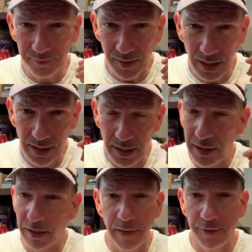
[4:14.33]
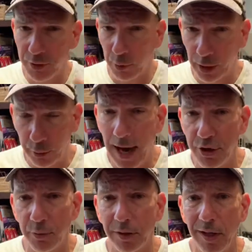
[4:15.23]
if this were a
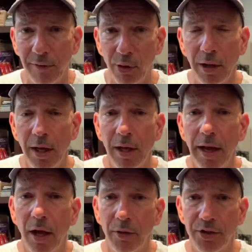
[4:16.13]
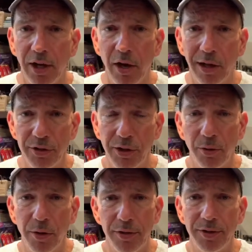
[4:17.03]
graduate level health psychology
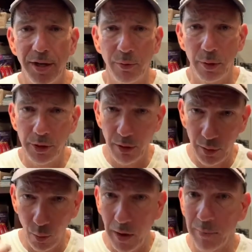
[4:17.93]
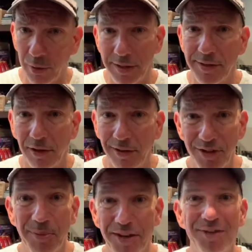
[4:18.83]
course, we would go into way more detail on
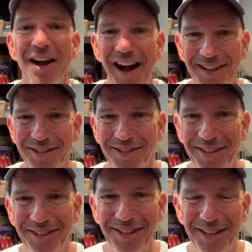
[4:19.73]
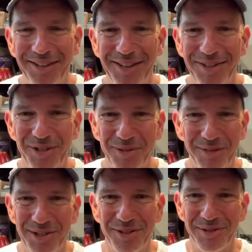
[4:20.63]
this, but it's not. It's just
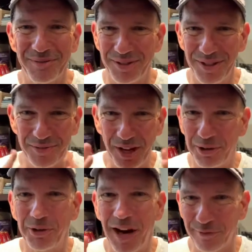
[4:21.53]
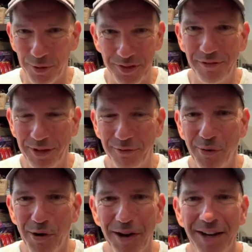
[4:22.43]
undergrad
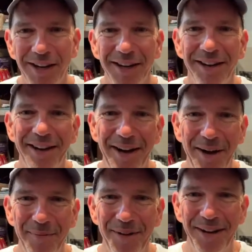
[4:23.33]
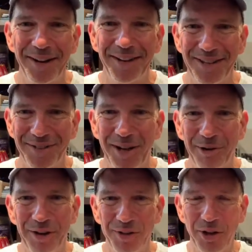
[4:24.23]
474, et
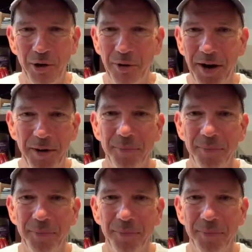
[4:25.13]
cetera. So